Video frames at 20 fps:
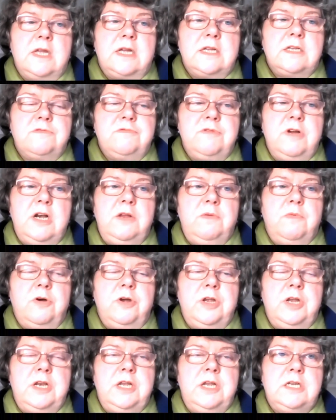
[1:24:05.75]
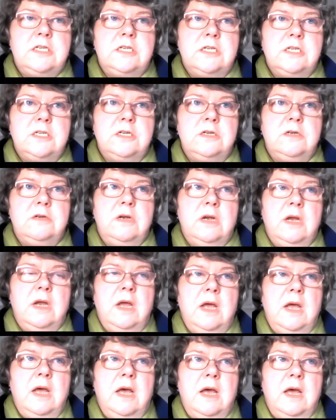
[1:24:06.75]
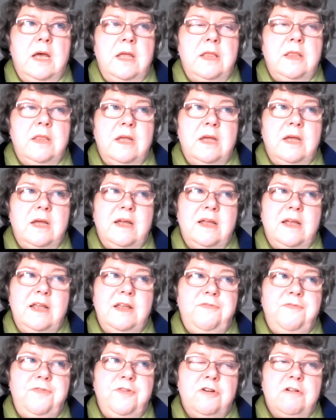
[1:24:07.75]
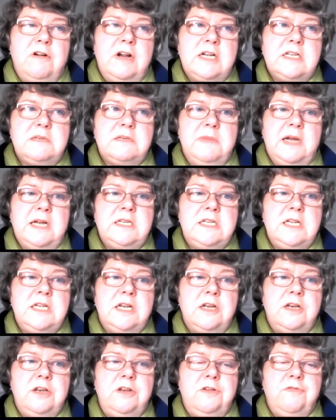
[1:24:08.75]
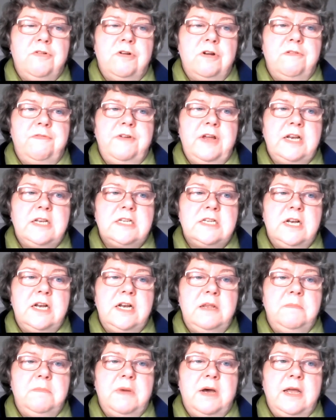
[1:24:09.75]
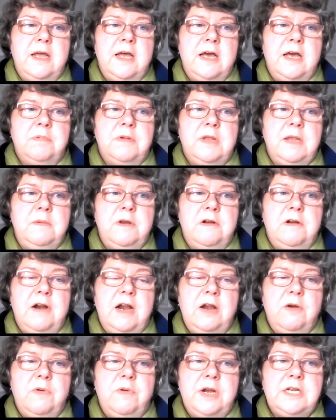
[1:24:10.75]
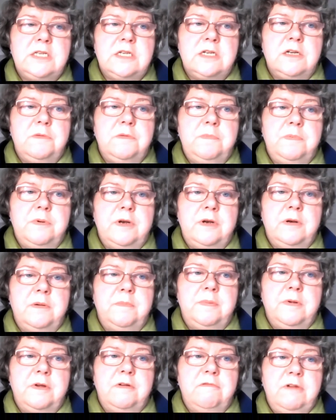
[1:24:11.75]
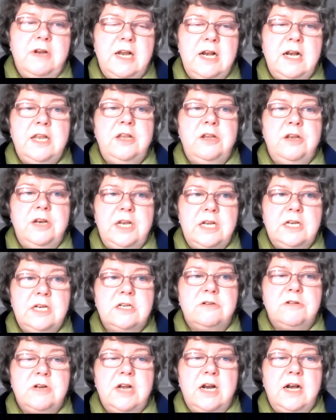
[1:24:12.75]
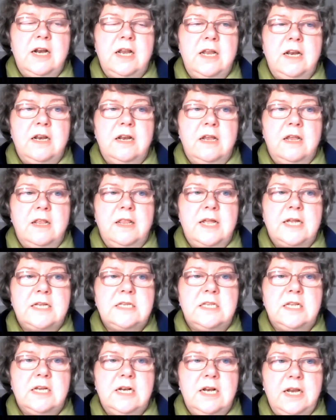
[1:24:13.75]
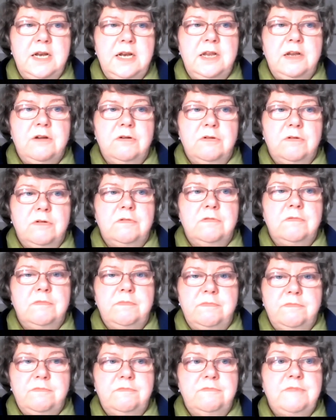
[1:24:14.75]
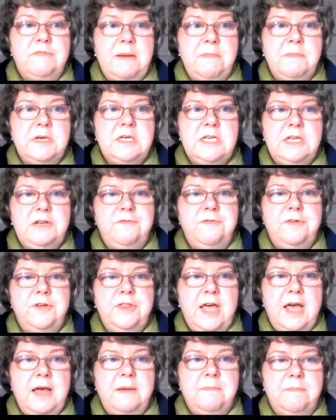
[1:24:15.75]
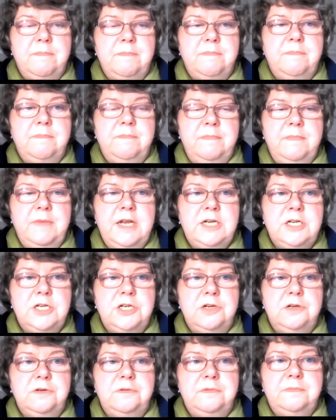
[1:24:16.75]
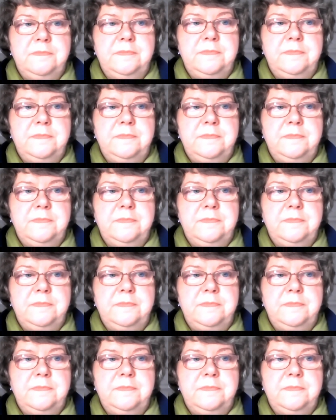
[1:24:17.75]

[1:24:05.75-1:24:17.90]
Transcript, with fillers: that's really what you need to do. If you're asthmatic and you've got a Ventolin, it might help keep your airways open, but really you need adrenaline. That's the clinical remedy for that issue.